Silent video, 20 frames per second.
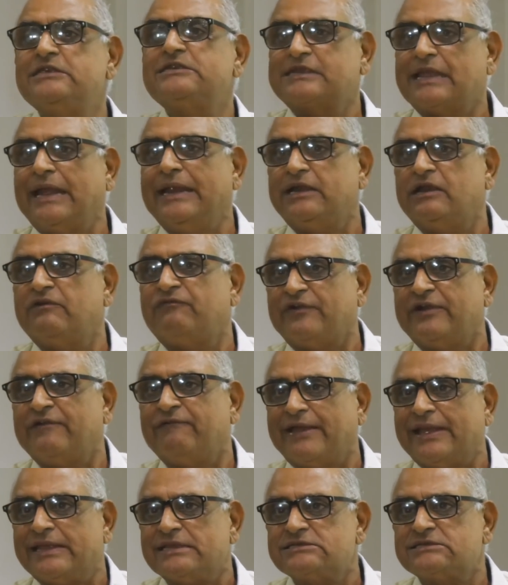this kind of
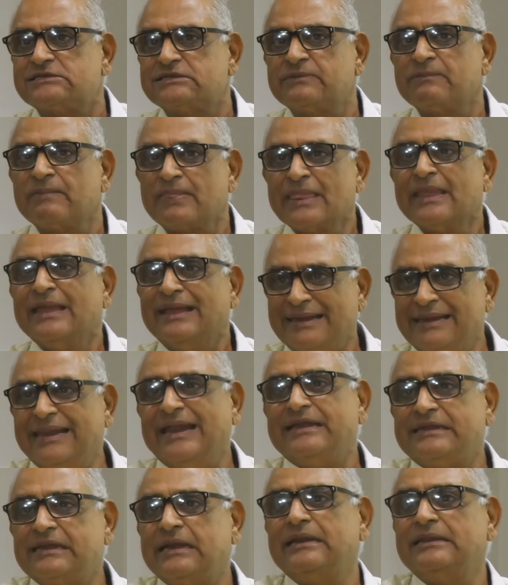advice.
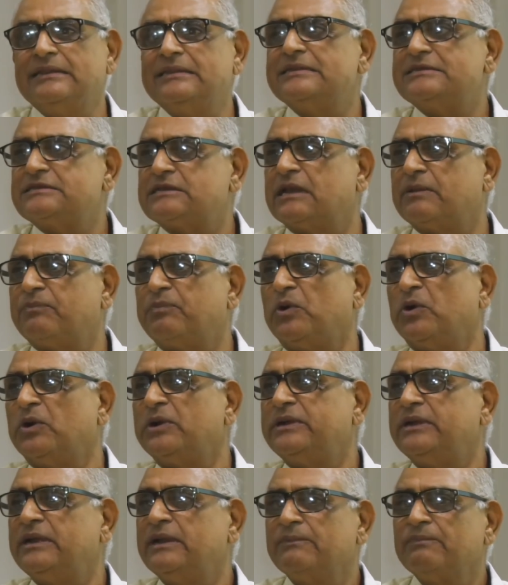Later in this
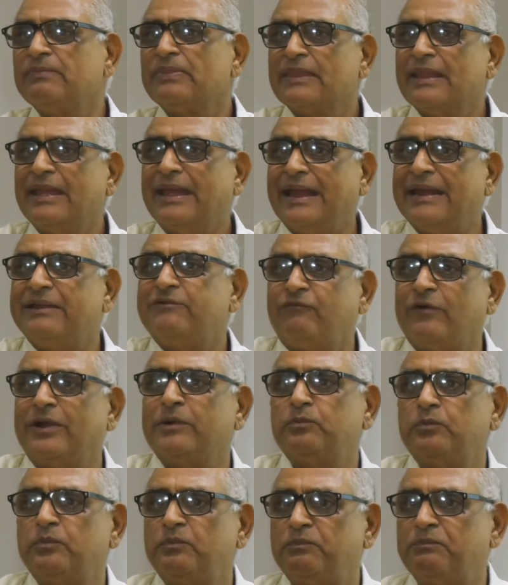report, at
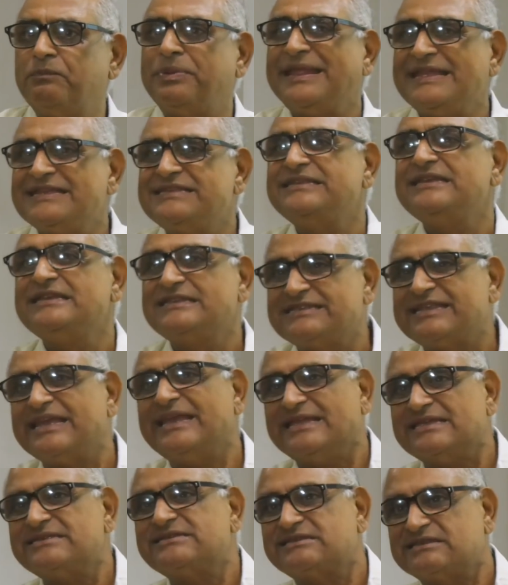one place he
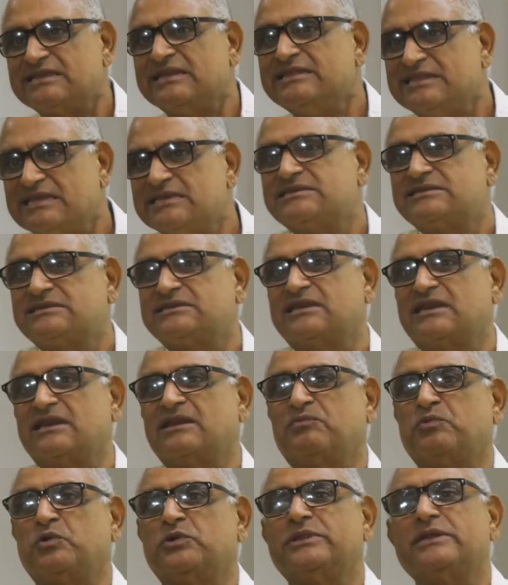says, in this
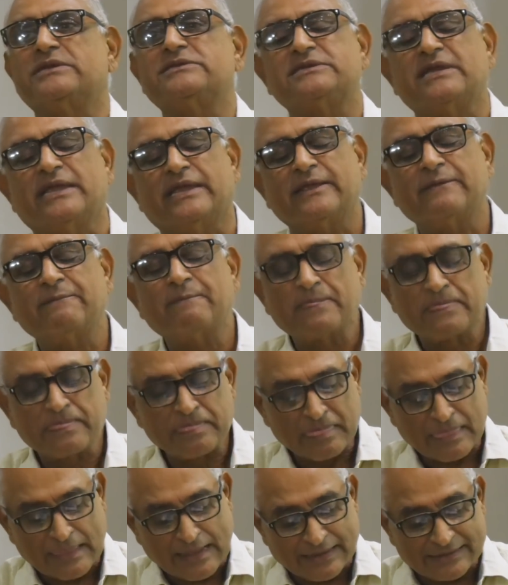report they say,
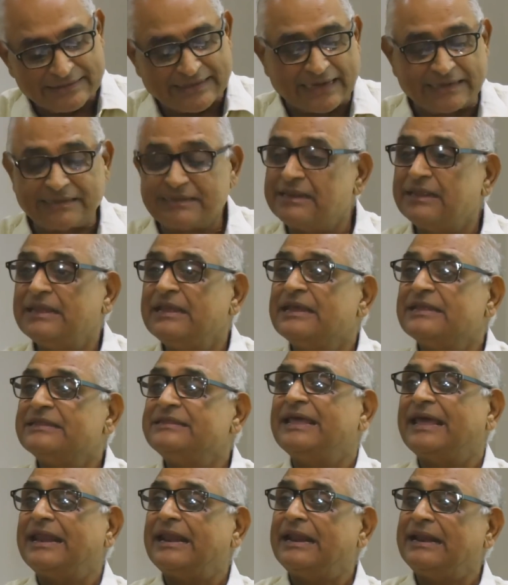that
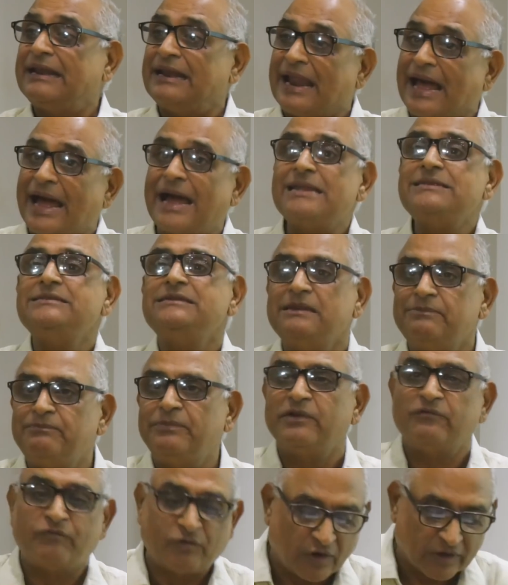there are a large
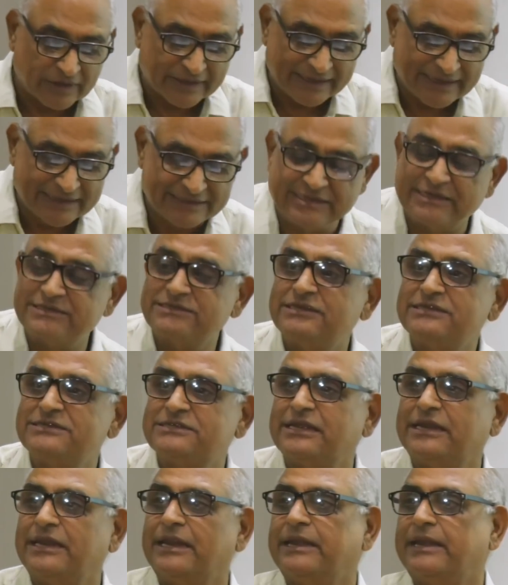number of
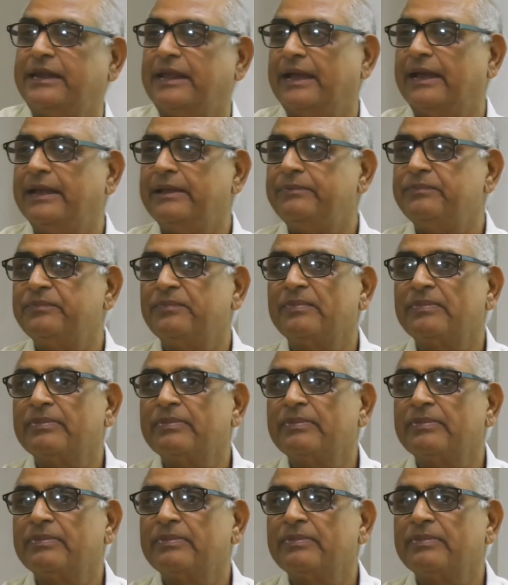organizations in India